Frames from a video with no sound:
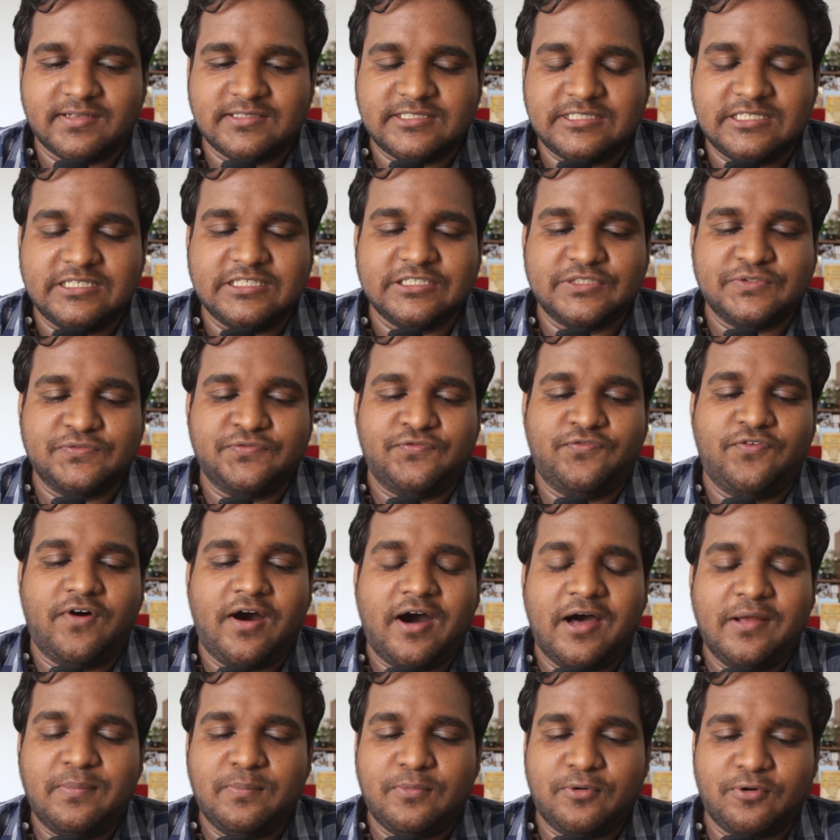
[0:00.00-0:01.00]
She is
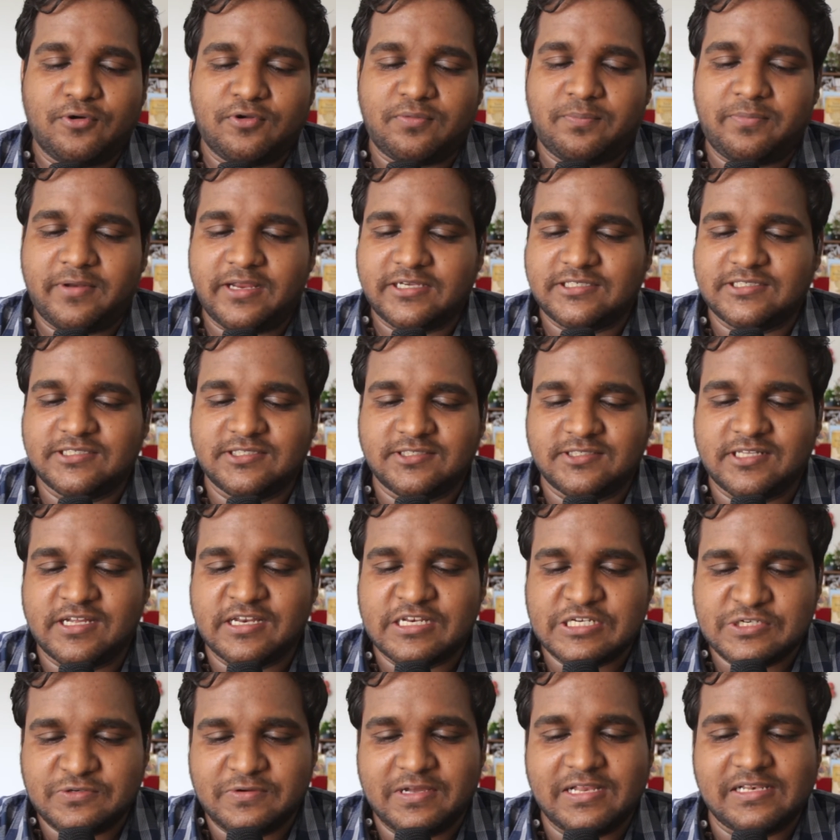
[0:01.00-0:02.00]
far more precious
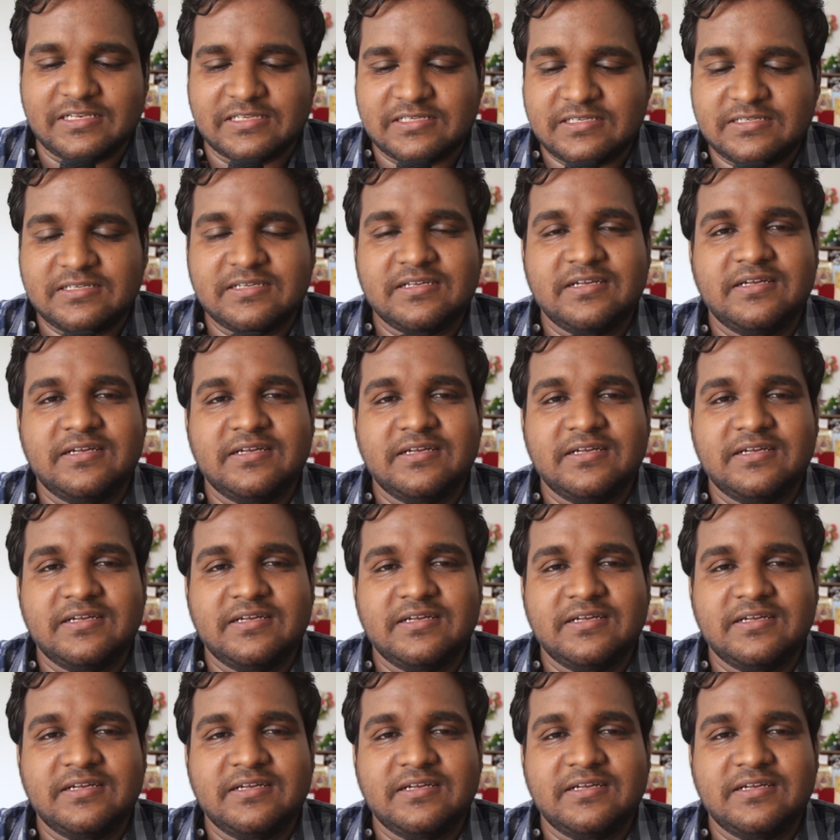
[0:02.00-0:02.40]
than jewels.